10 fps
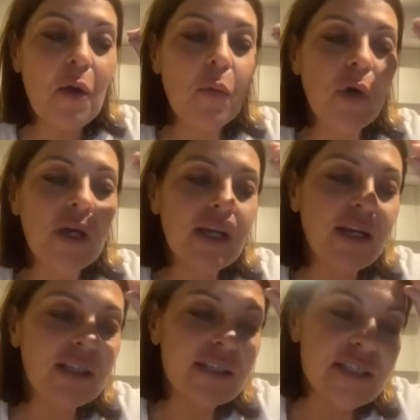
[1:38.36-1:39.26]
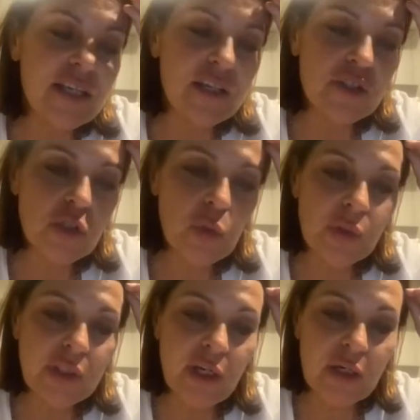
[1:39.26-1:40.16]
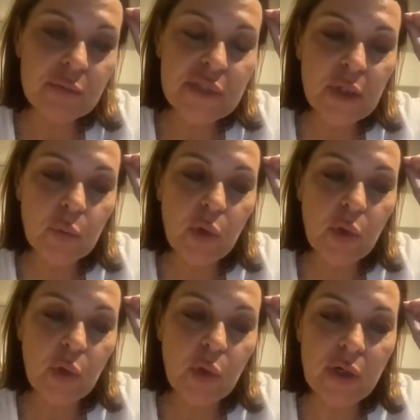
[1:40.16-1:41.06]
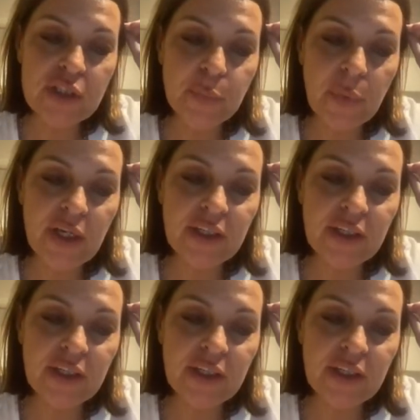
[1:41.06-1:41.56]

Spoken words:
Watercolors and chewing gums were brought